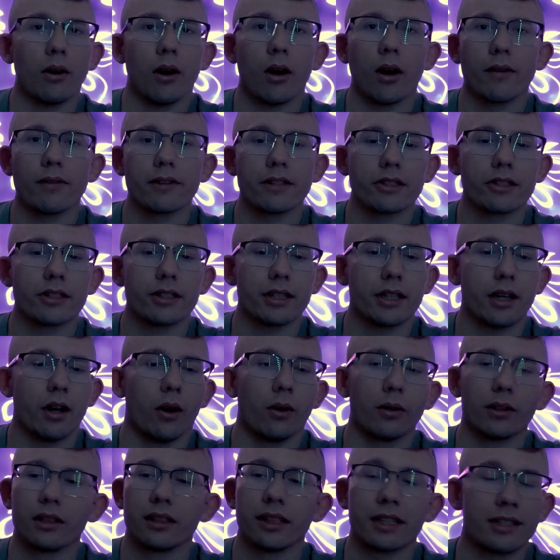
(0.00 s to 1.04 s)
Obviously all
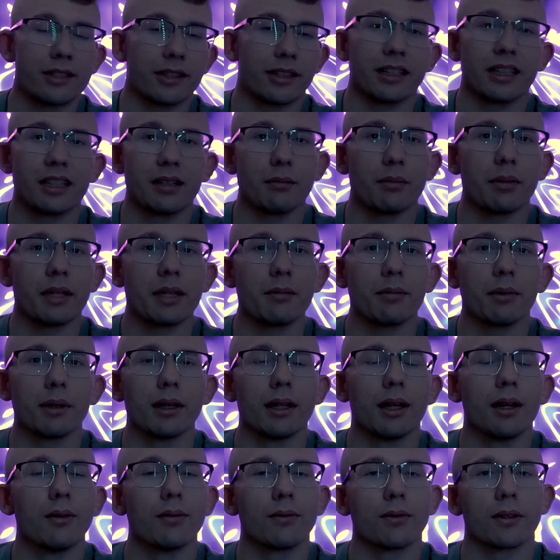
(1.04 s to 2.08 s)
the links are going to be
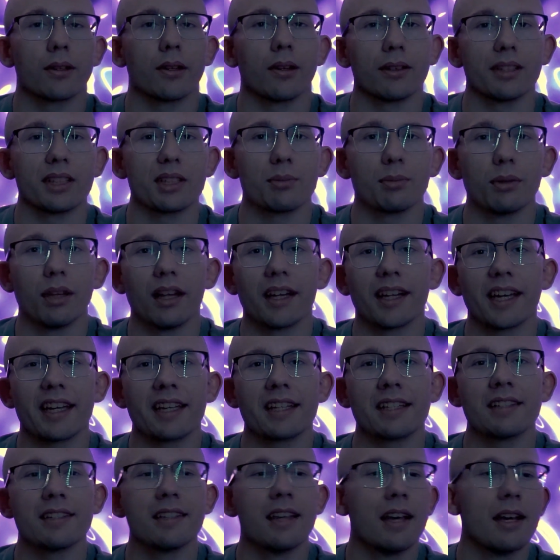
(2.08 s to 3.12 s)
below for all these
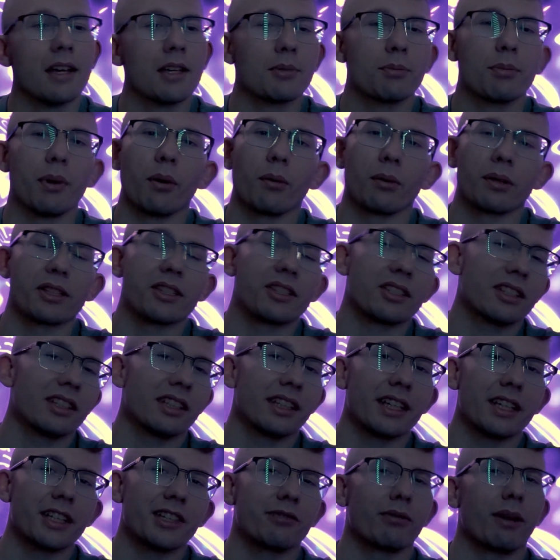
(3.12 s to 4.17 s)
plugins, but we're just going
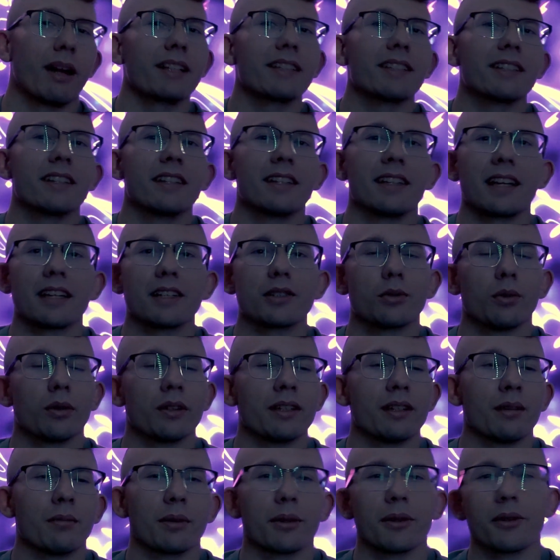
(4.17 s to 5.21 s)
to get right to the next one,
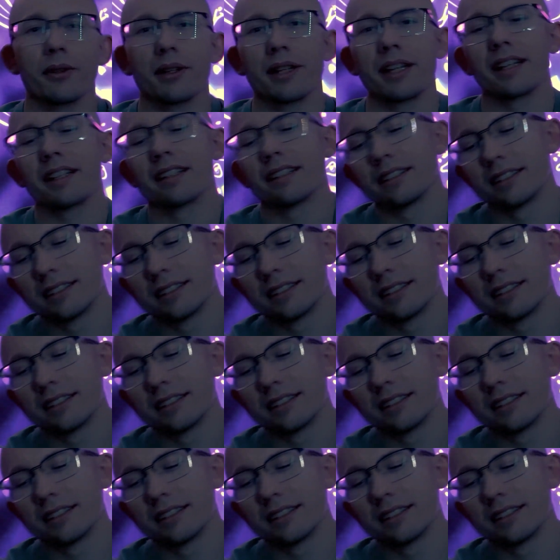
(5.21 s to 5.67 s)
number 3.